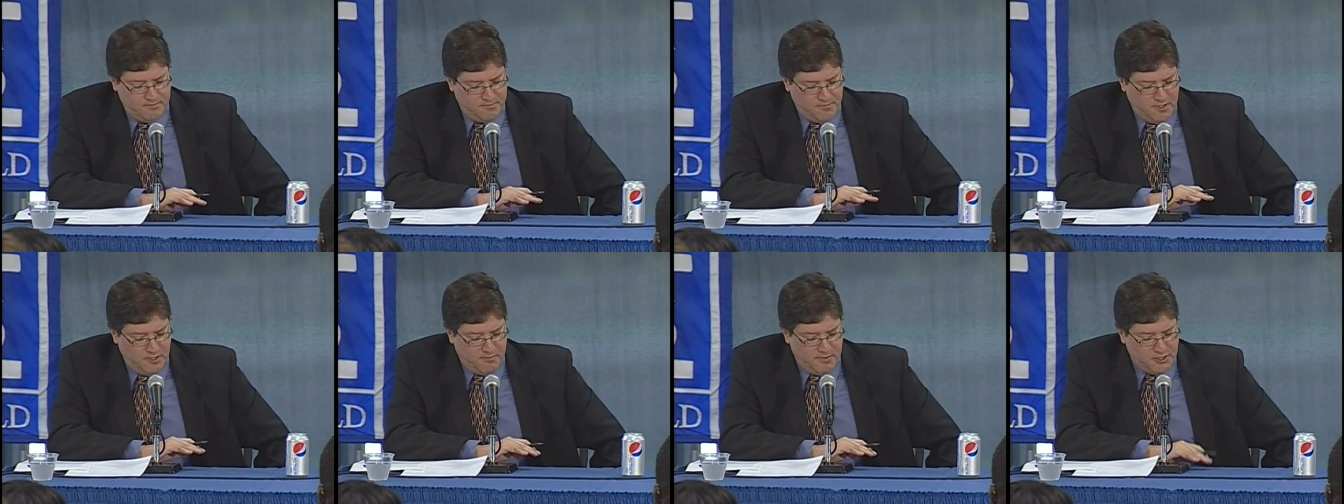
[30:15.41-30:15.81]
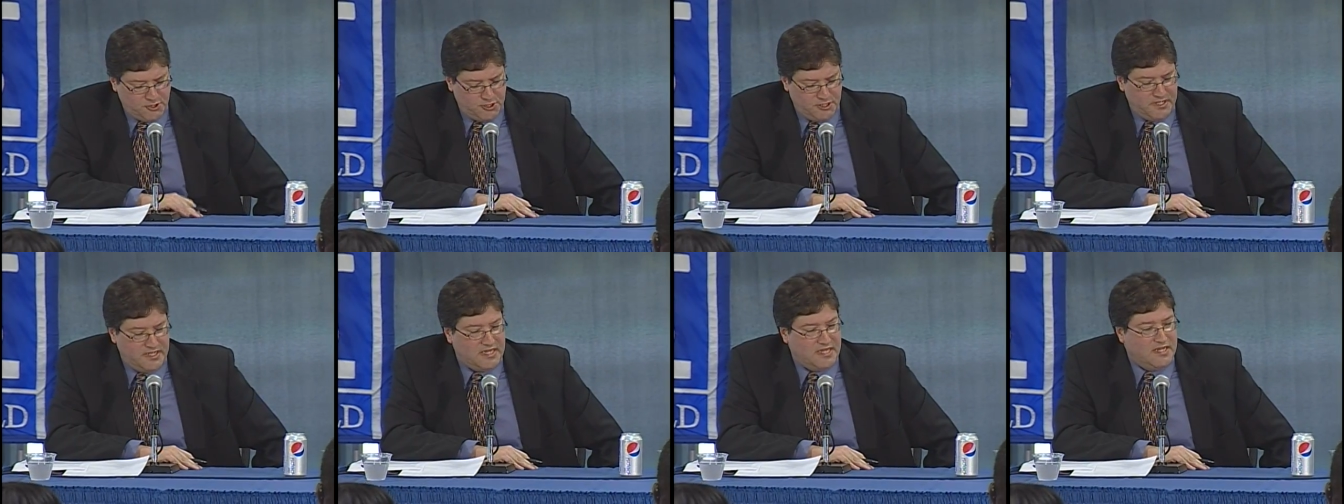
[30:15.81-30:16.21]
you
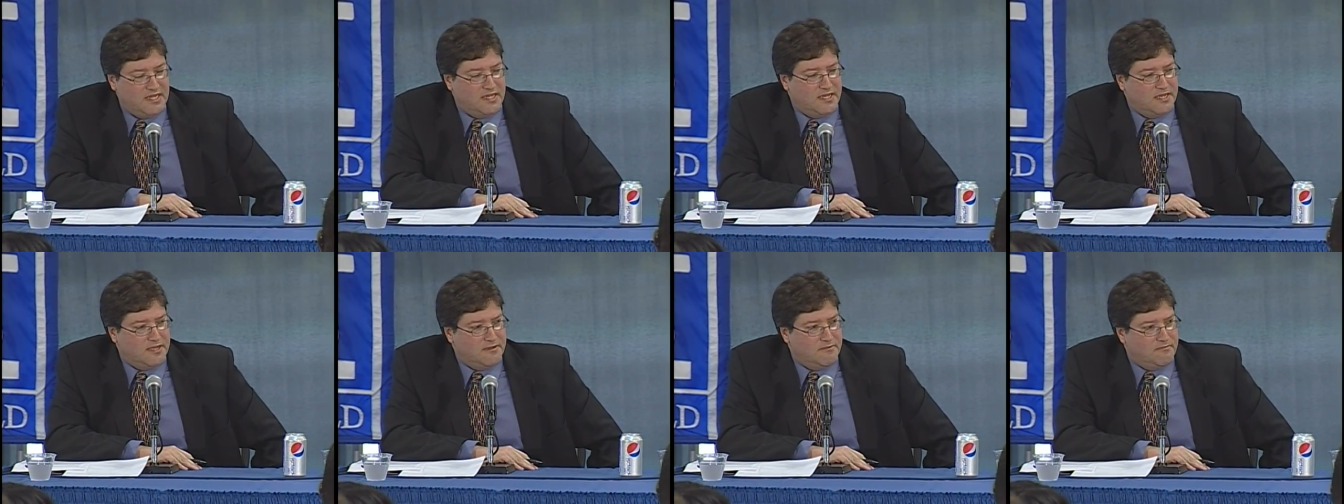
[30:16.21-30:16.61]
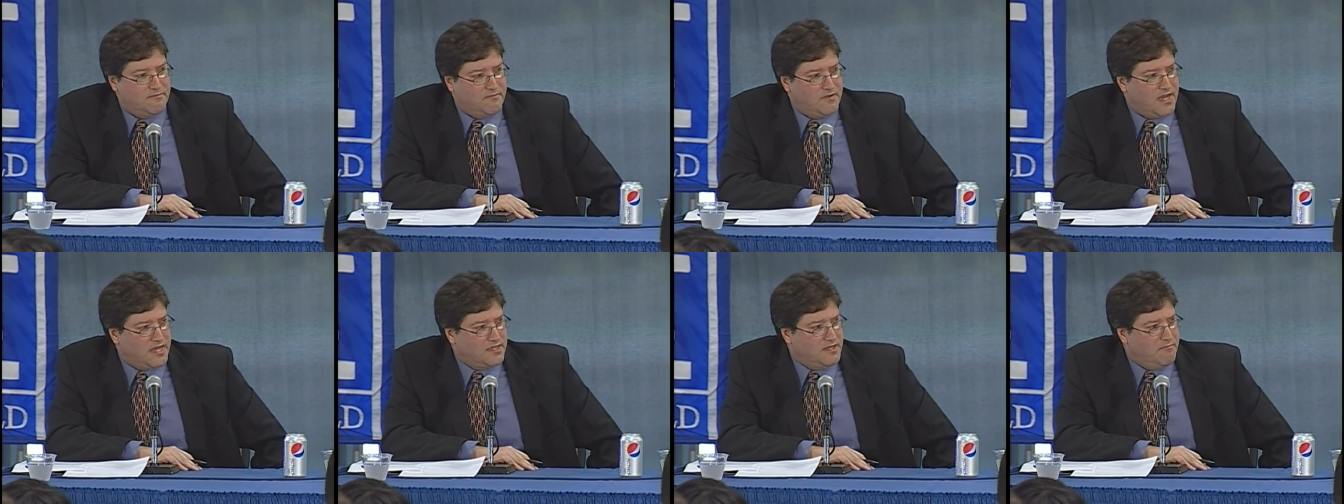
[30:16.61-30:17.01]
mentioned the uh,
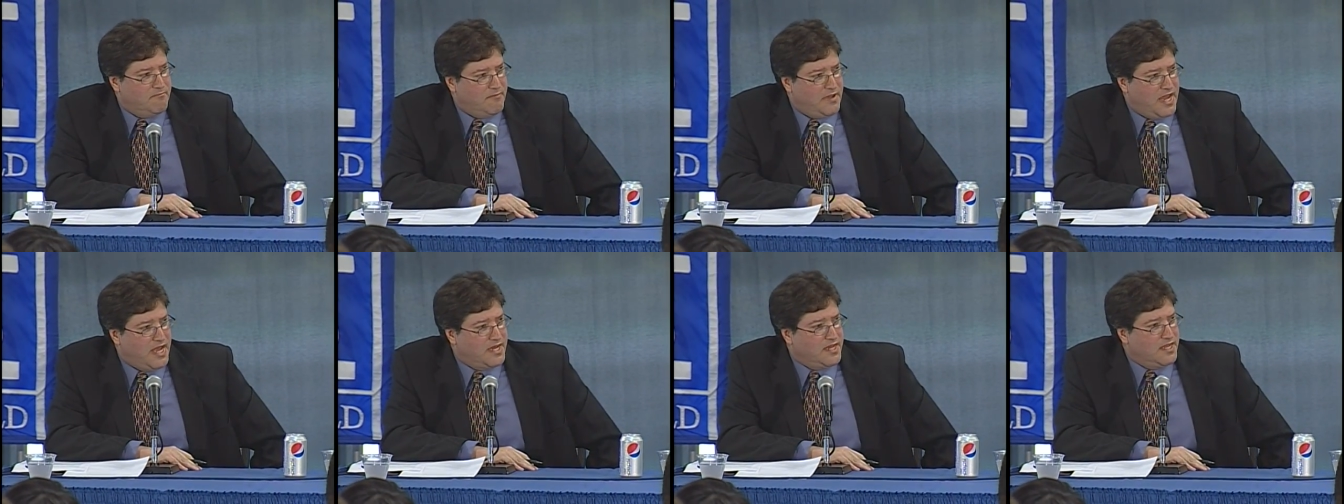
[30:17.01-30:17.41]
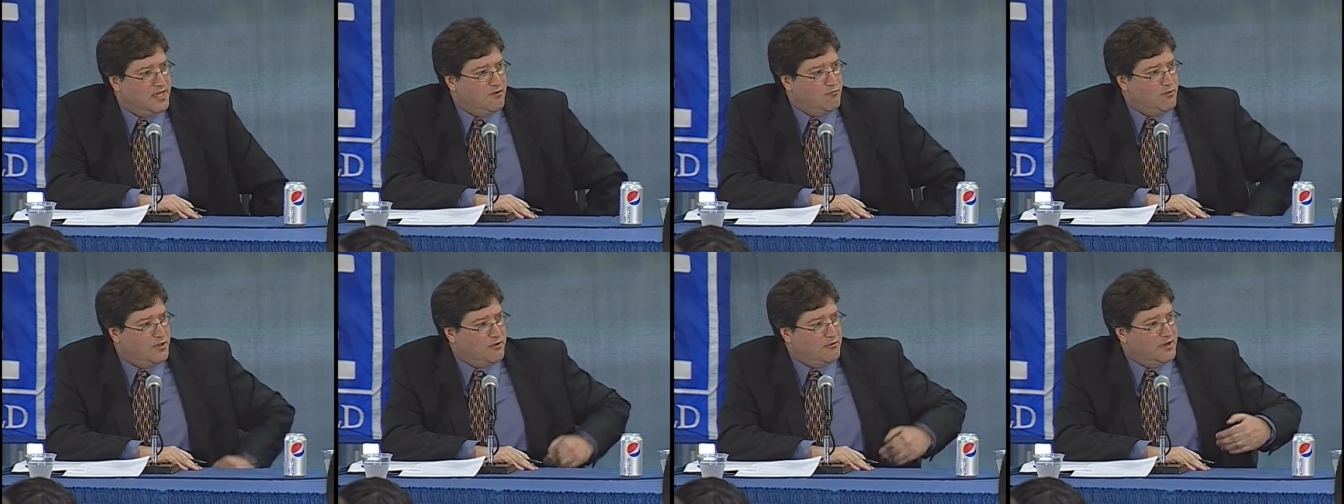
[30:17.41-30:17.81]
fact that
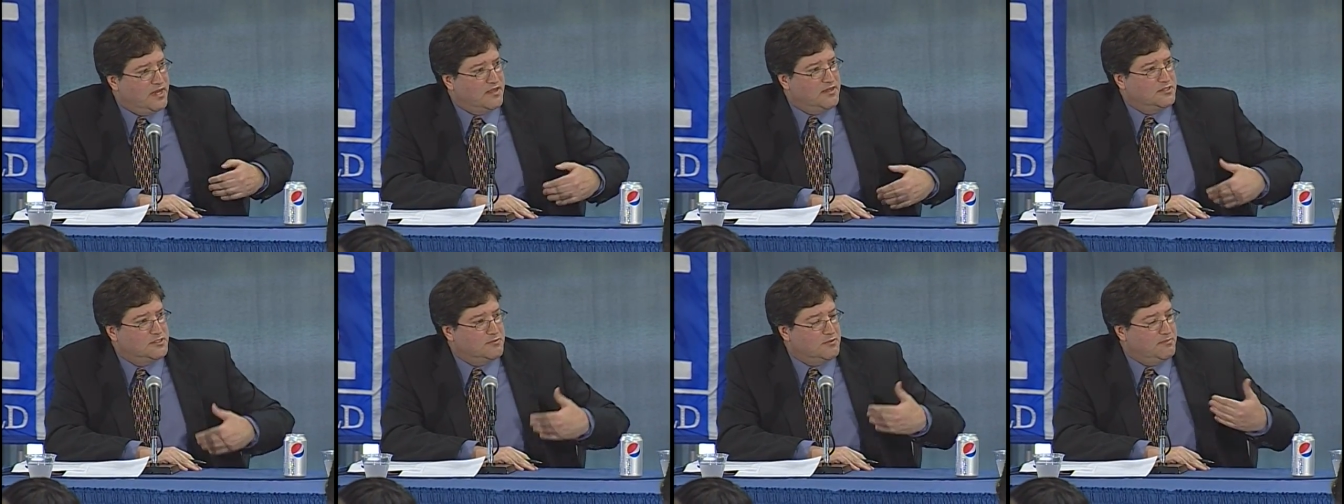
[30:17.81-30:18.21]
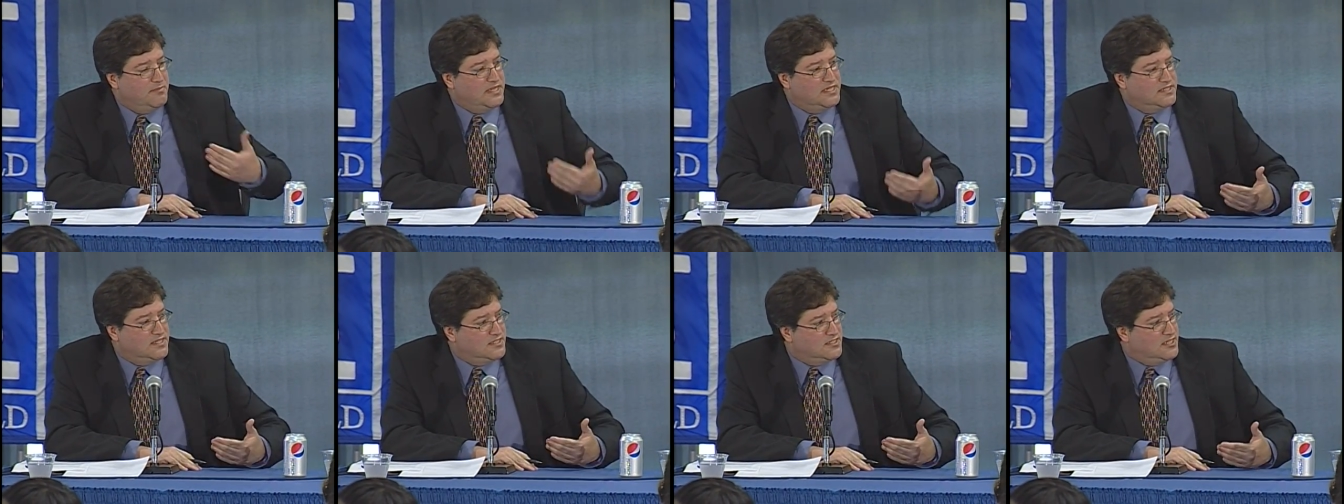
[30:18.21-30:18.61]
Madigan, whether or not this would be
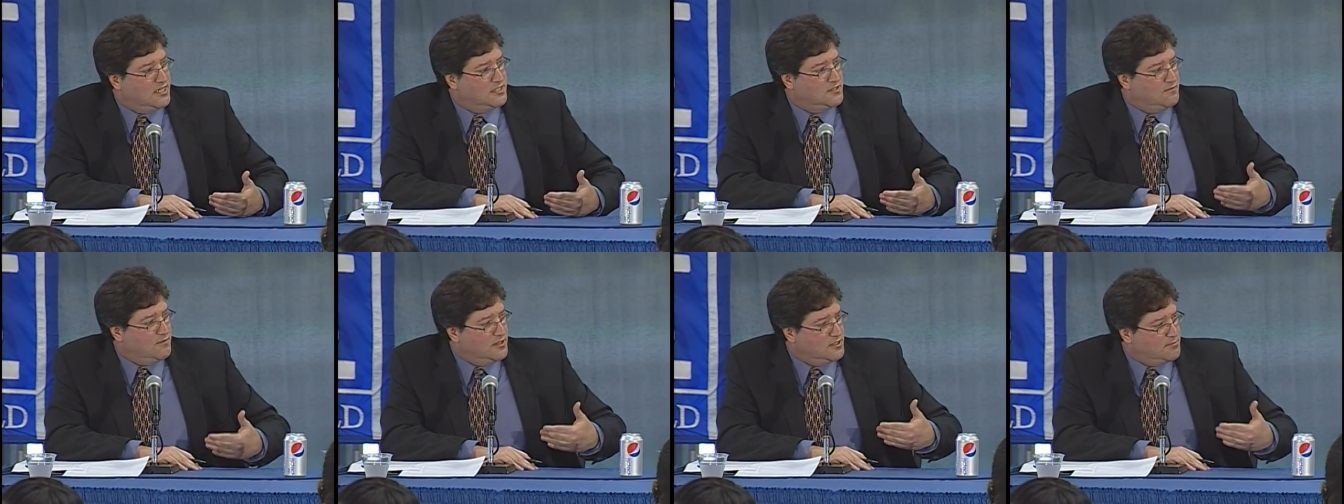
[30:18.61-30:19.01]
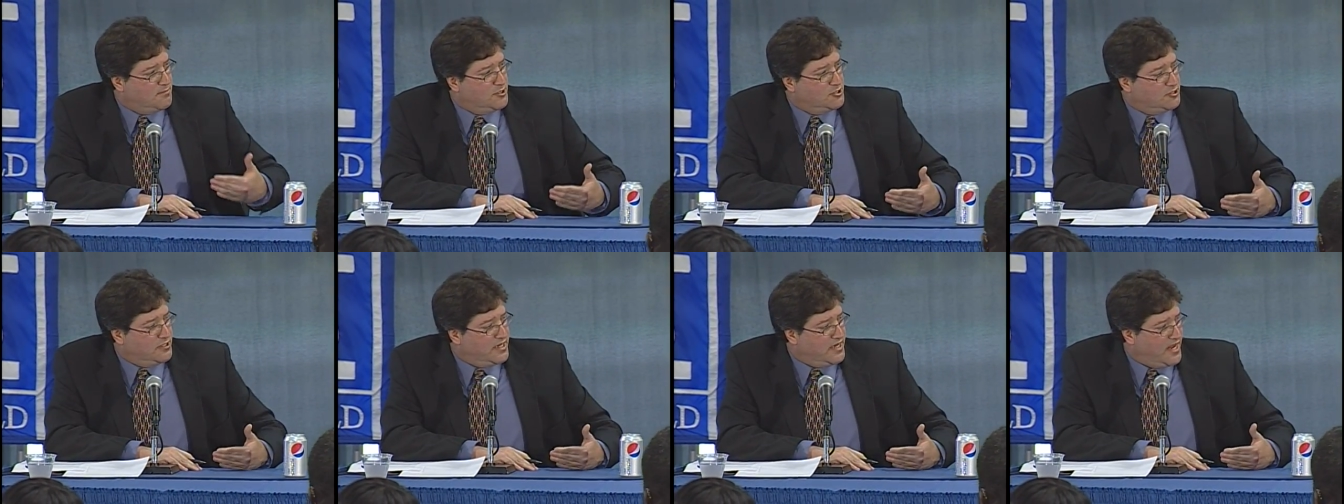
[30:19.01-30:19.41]
successful,
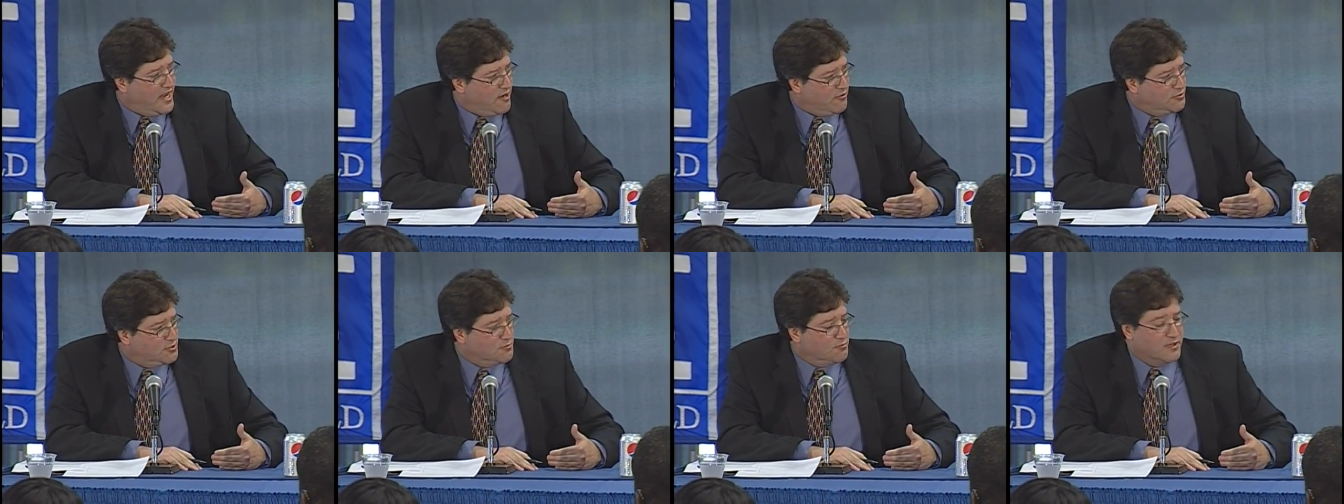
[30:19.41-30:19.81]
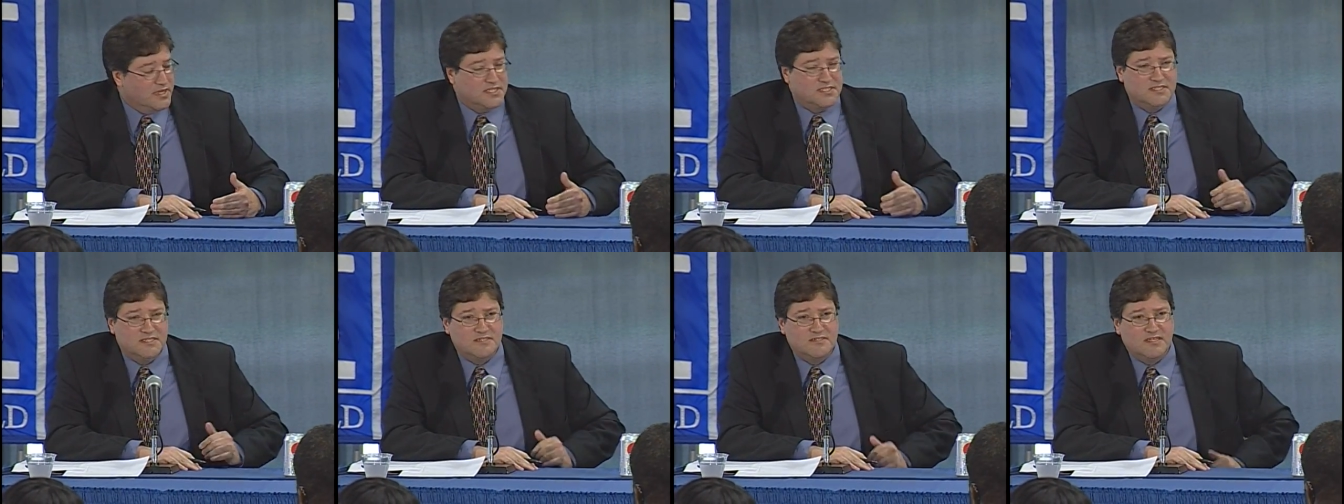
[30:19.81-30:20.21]
especially in house
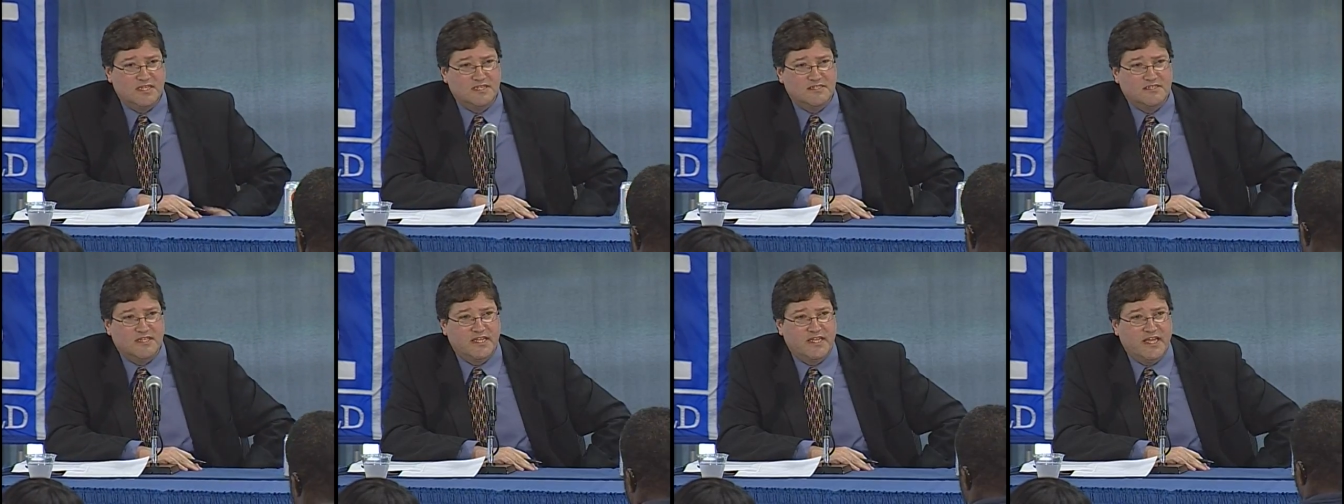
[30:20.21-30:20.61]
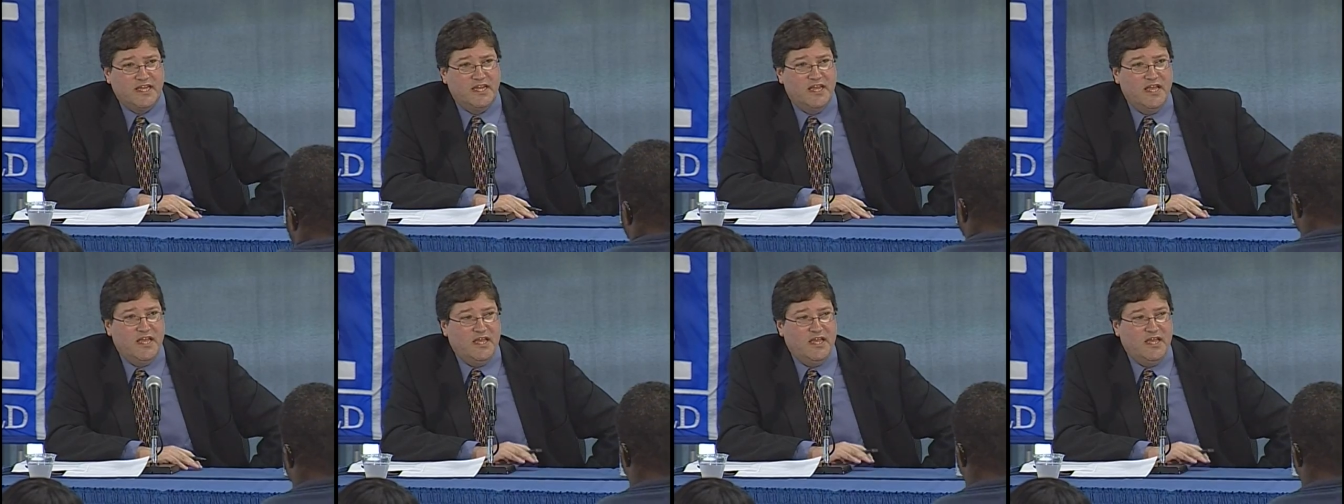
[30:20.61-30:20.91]
races, things like that.